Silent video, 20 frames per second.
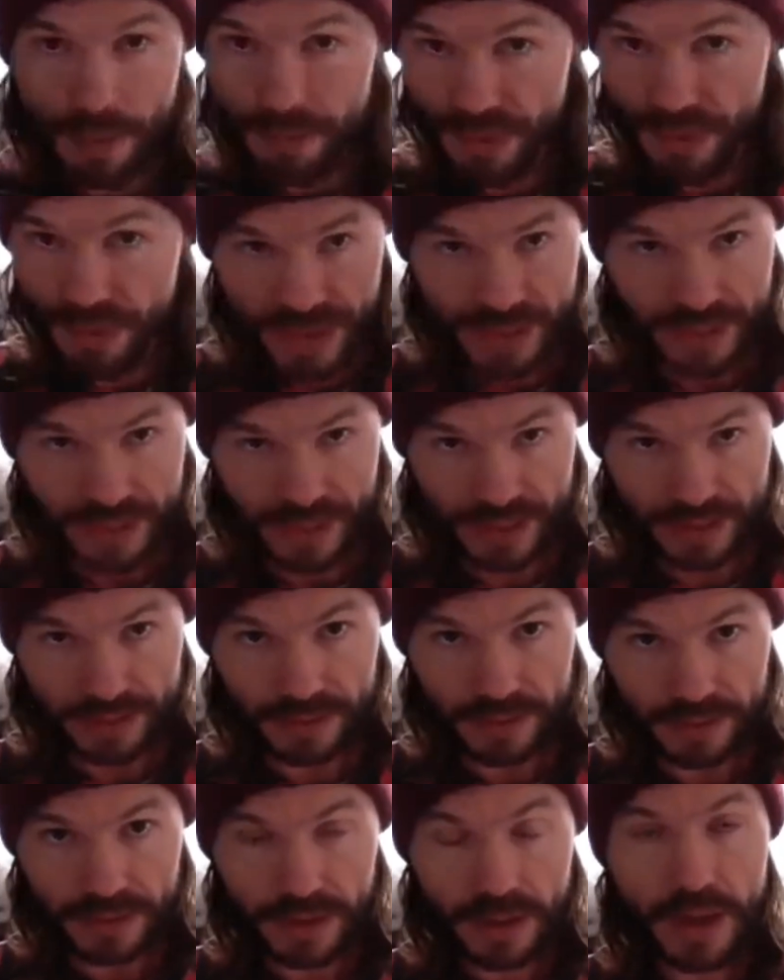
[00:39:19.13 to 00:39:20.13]
of what I'm thinking.
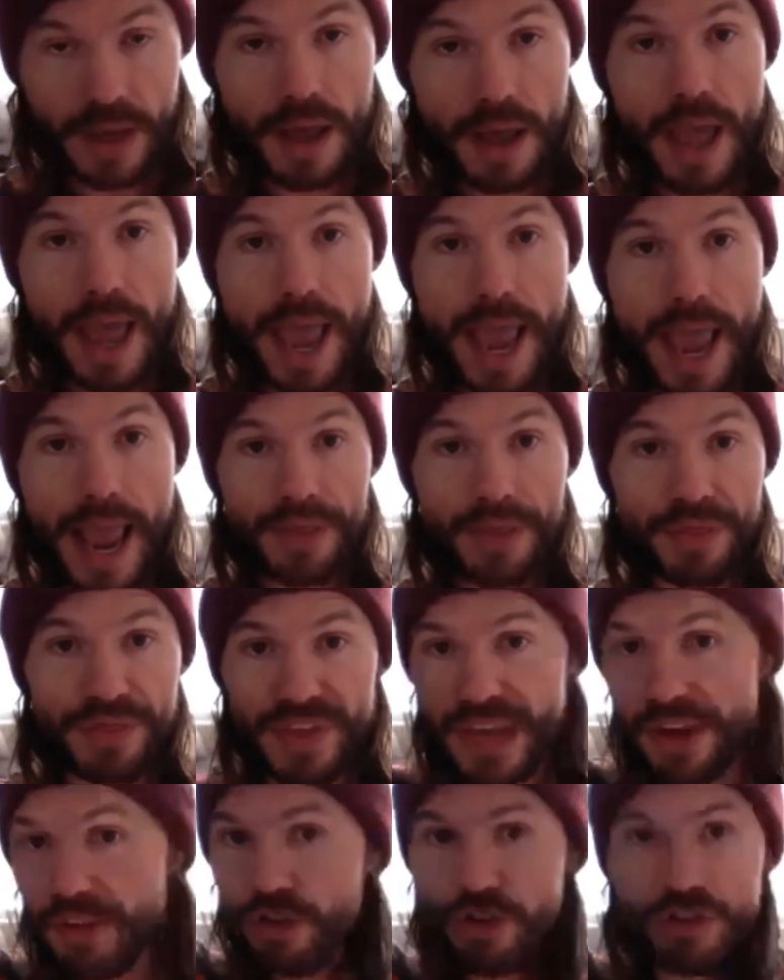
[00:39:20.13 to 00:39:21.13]

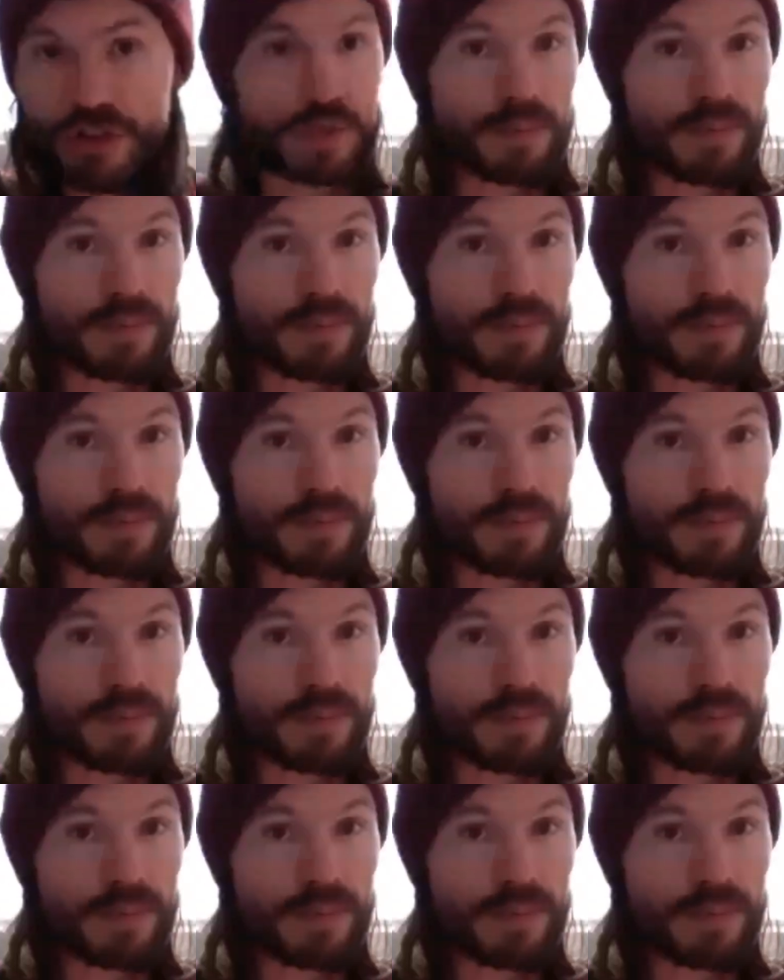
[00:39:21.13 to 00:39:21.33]
This